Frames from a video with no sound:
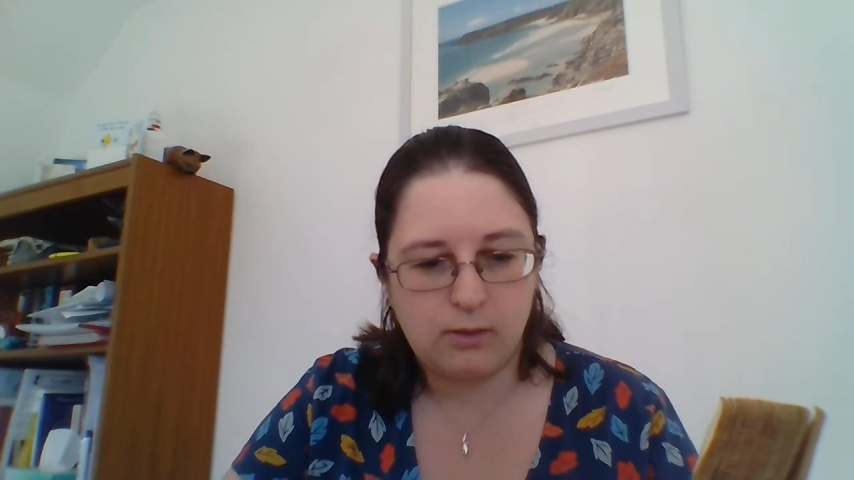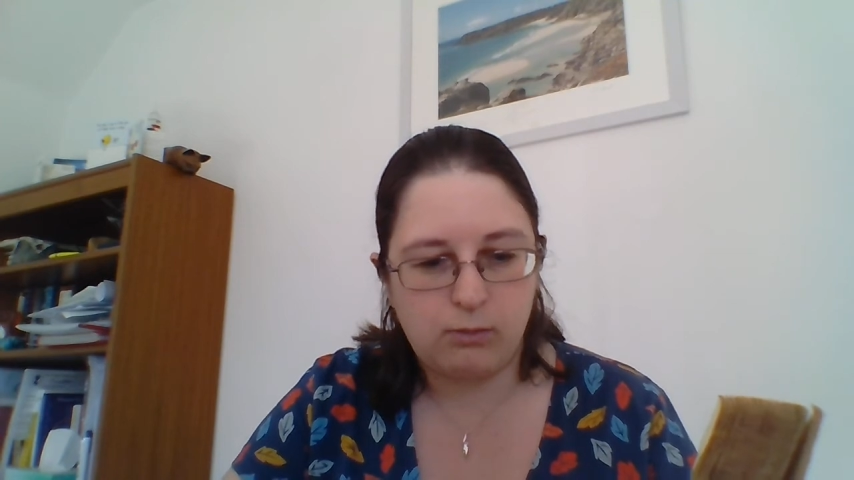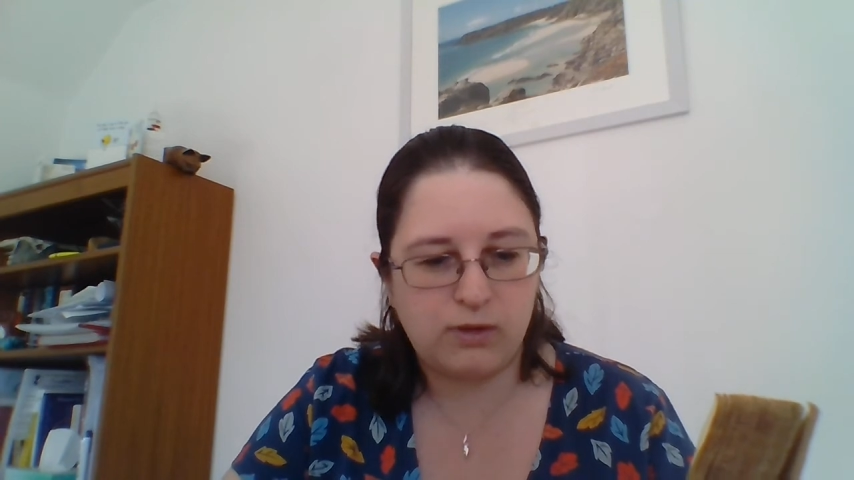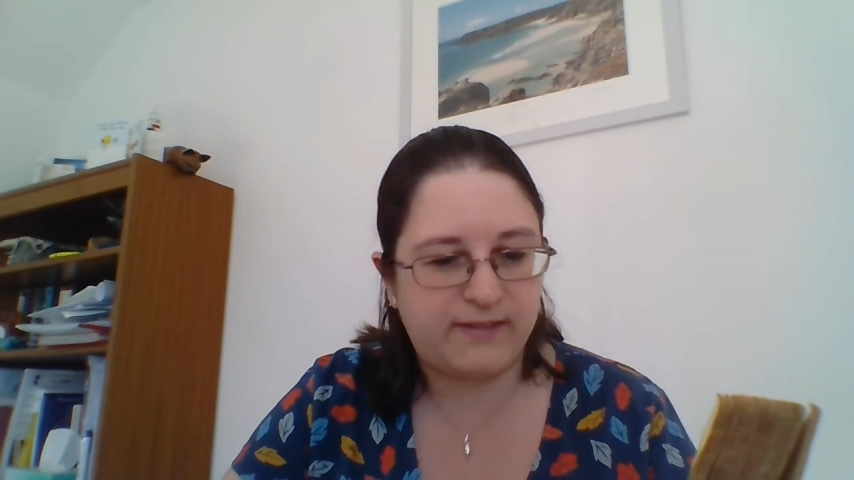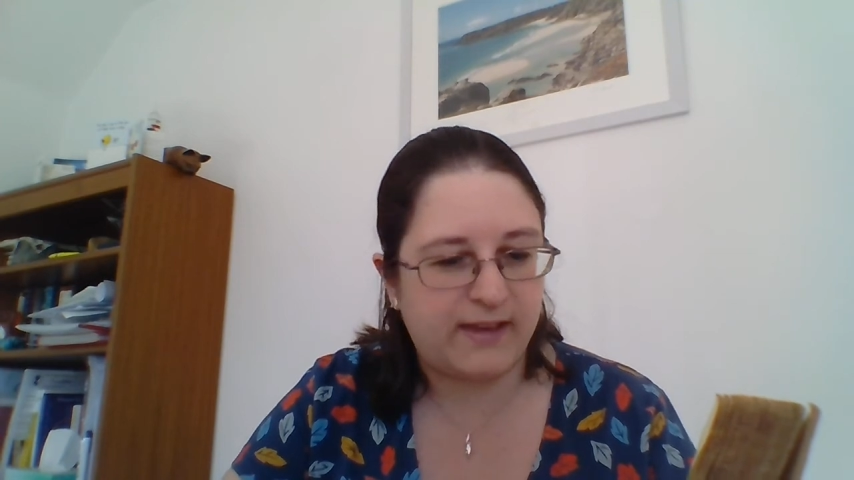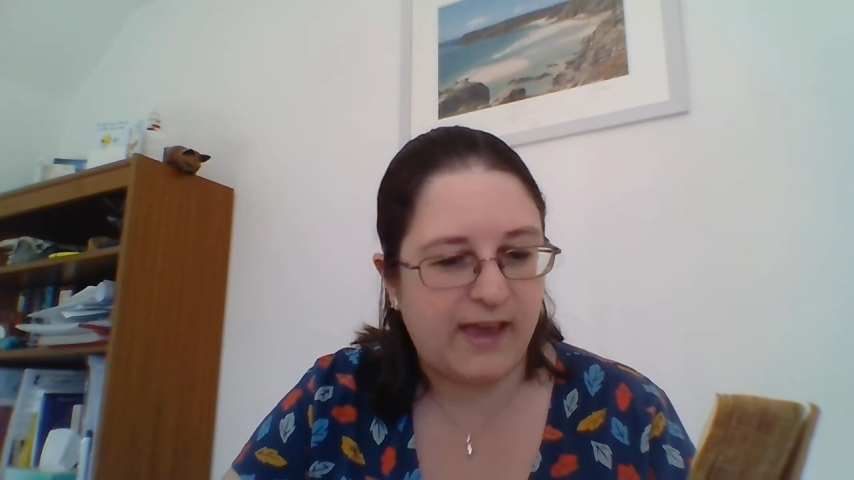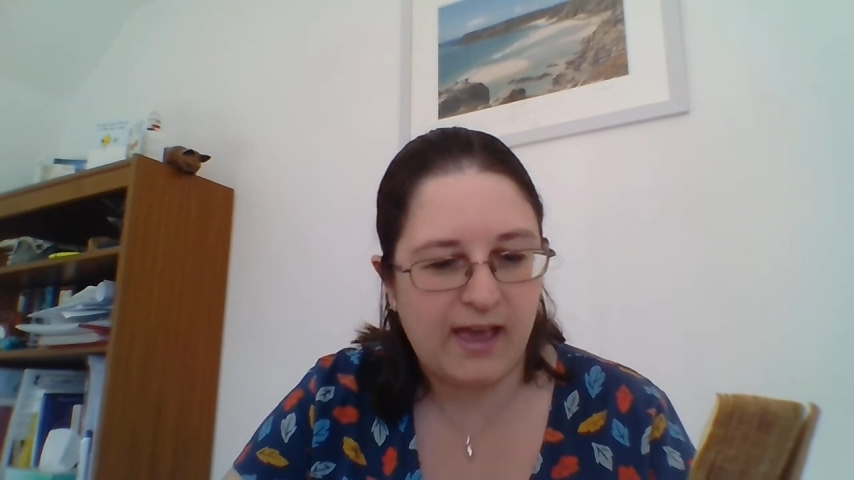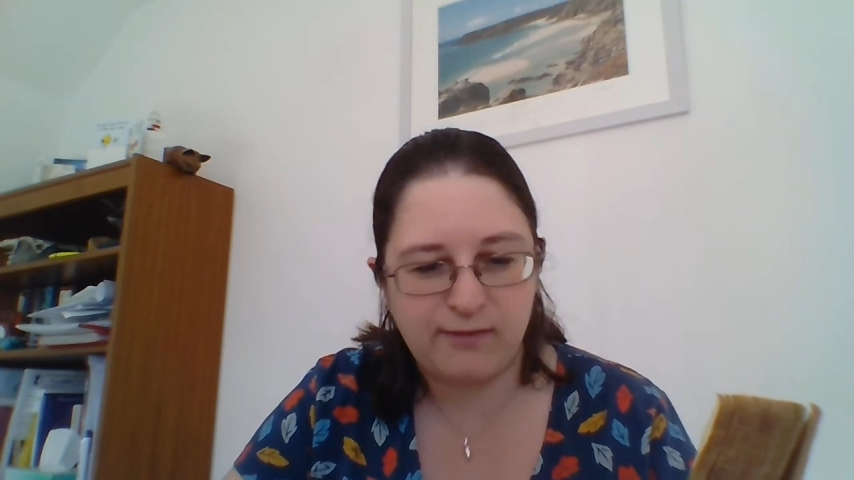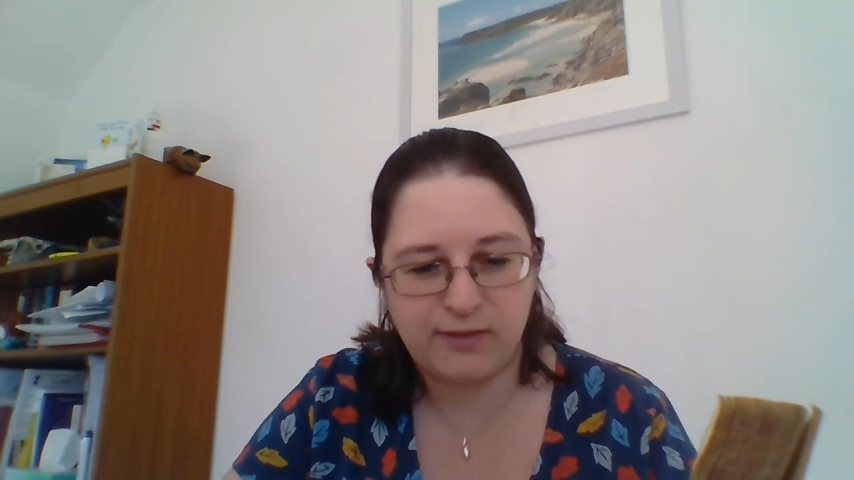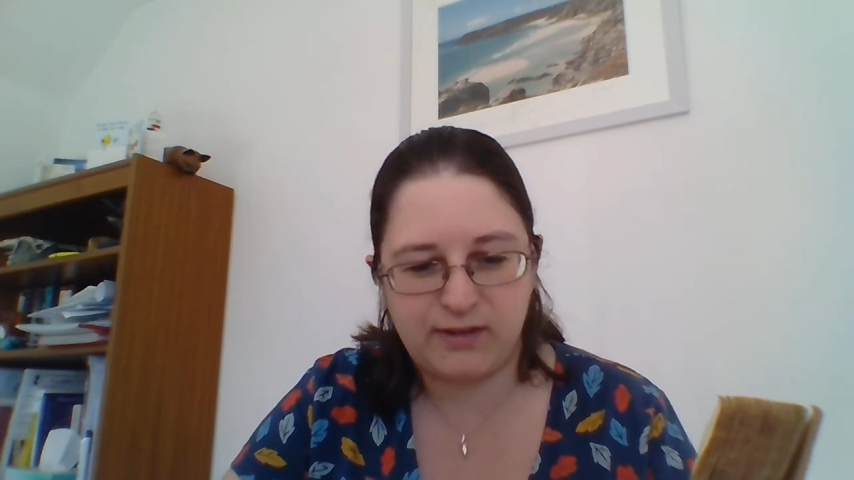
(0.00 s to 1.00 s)
"Would to
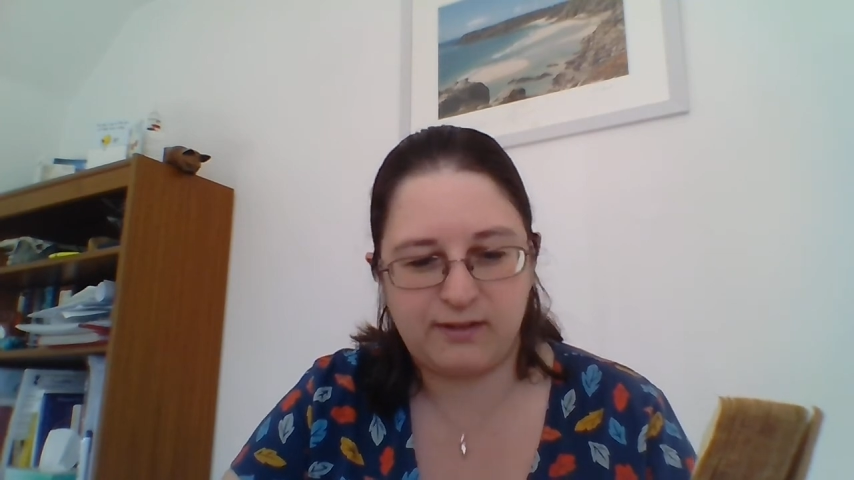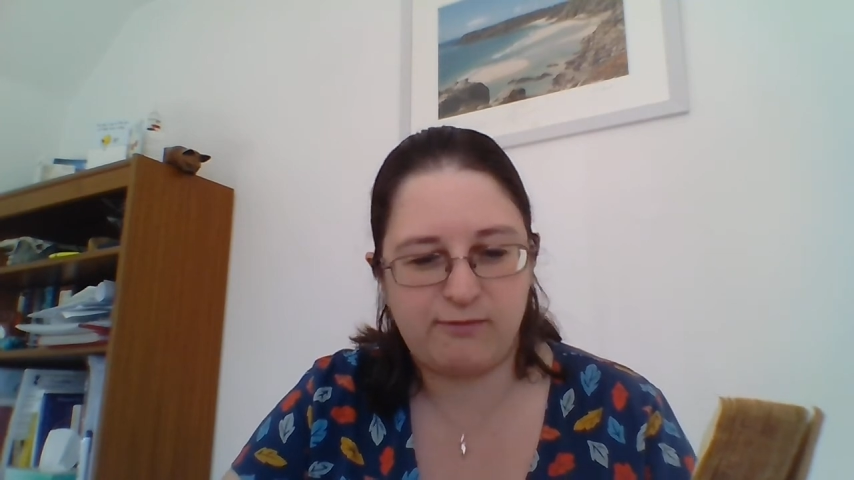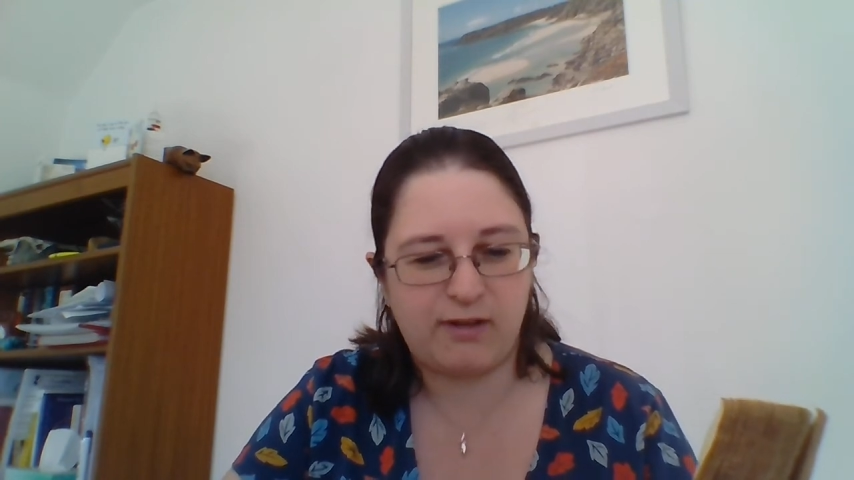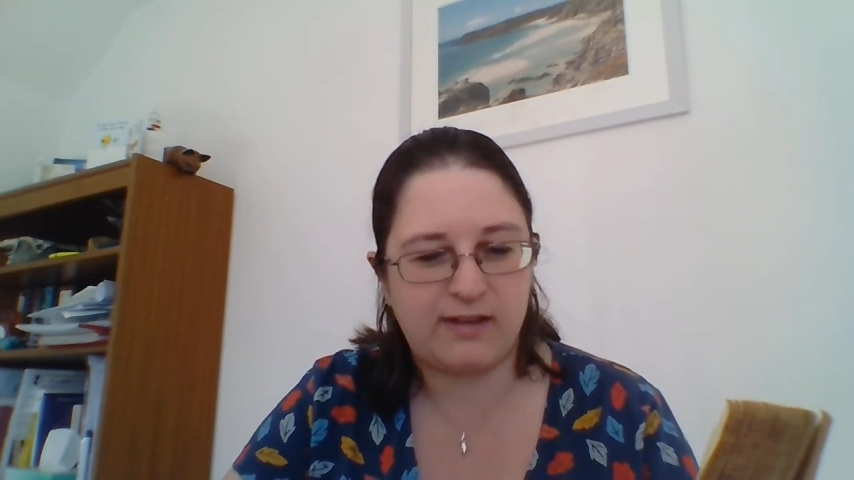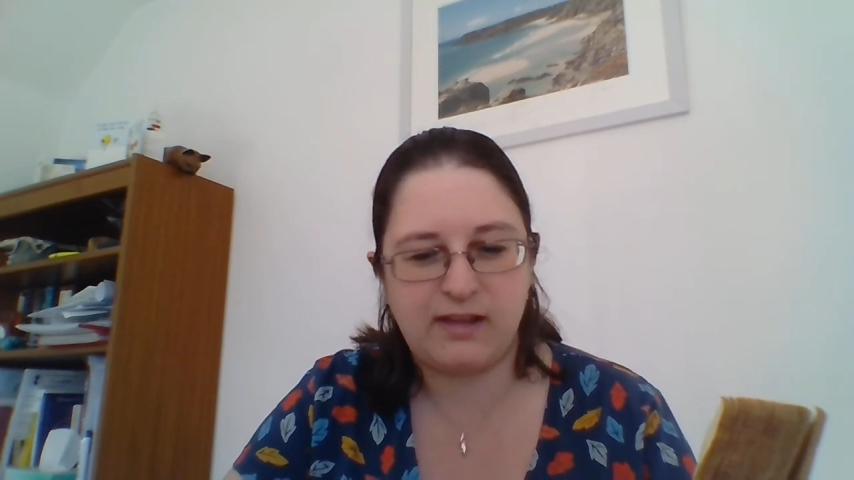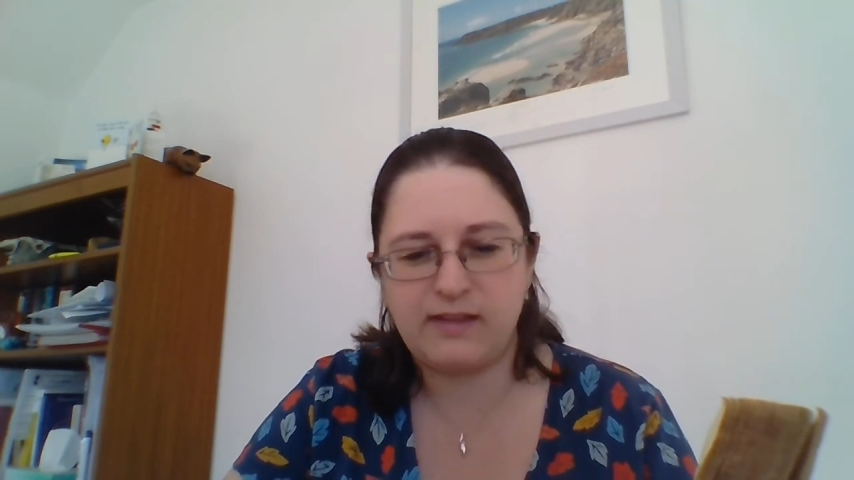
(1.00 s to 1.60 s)
heaven," cried he,